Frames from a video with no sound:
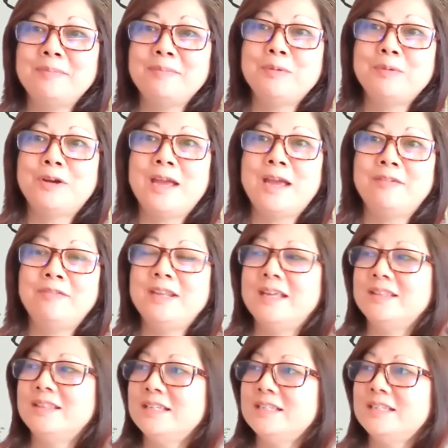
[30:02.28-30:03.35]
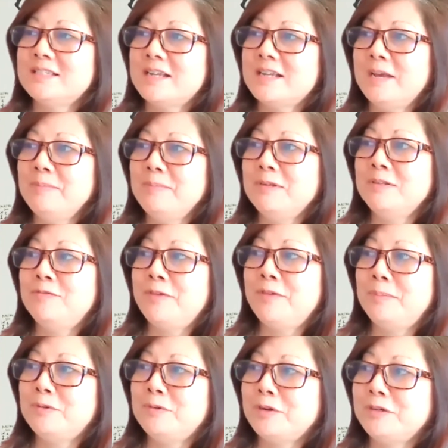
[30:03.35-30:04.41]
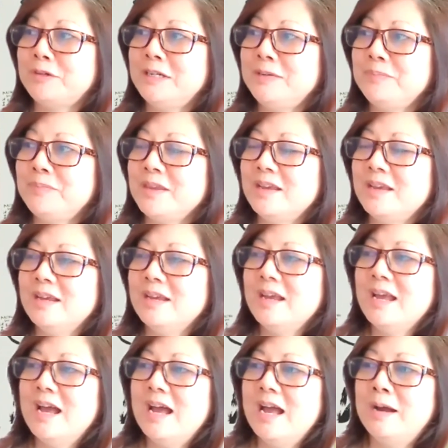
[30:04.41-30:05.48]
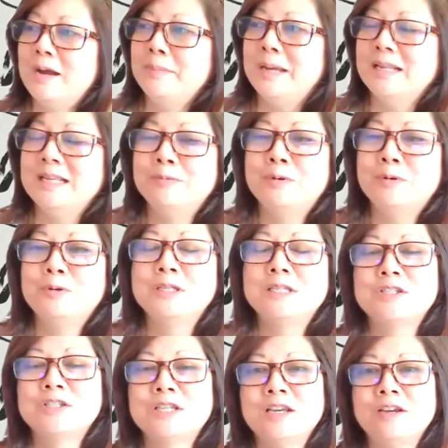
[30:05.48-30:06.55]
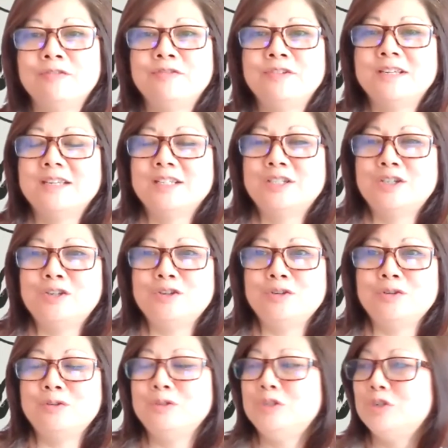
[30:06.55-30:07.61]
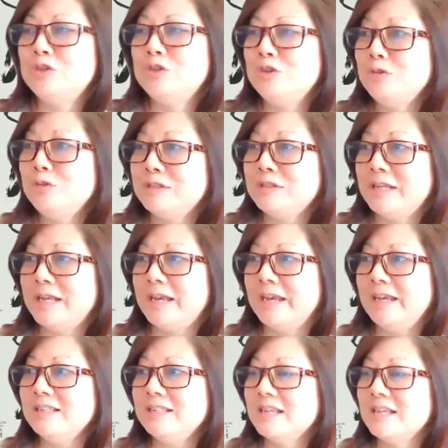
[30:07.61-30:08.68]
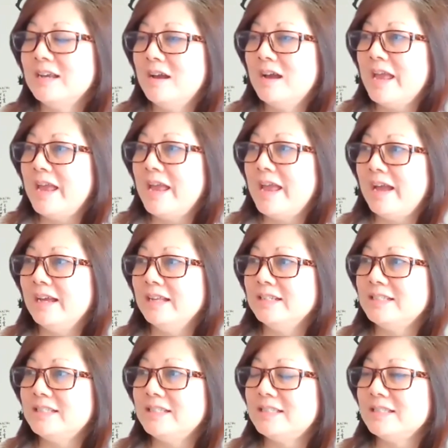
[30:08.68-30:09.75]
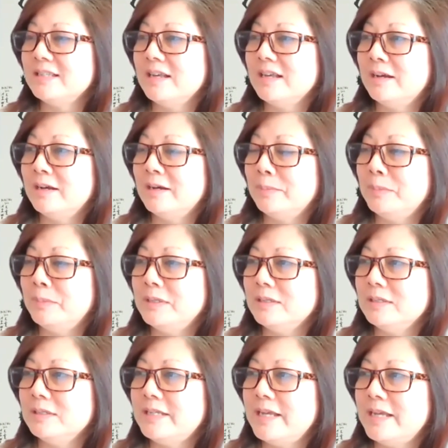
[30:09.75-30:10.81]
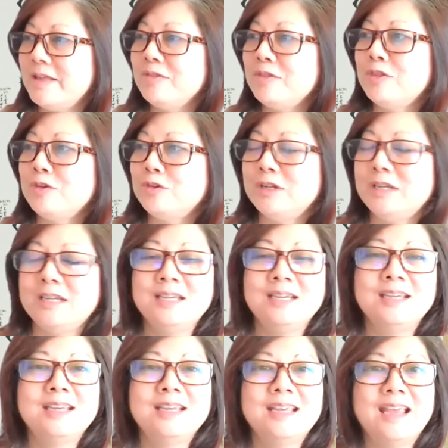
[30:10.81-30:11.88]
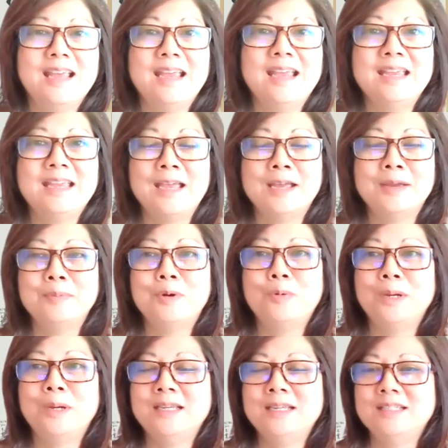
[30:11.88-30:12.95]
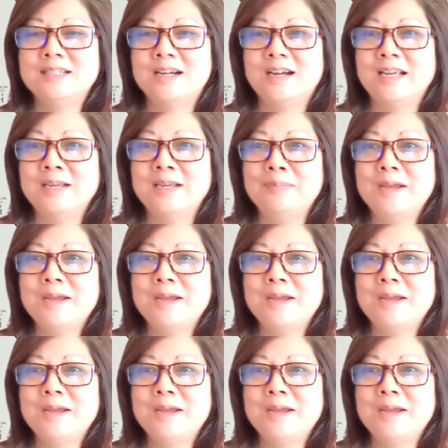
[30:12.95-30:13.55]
that we'll have it at this time in February. And it will shift to Tuesdays at 10:30 a.m. Hawaii time.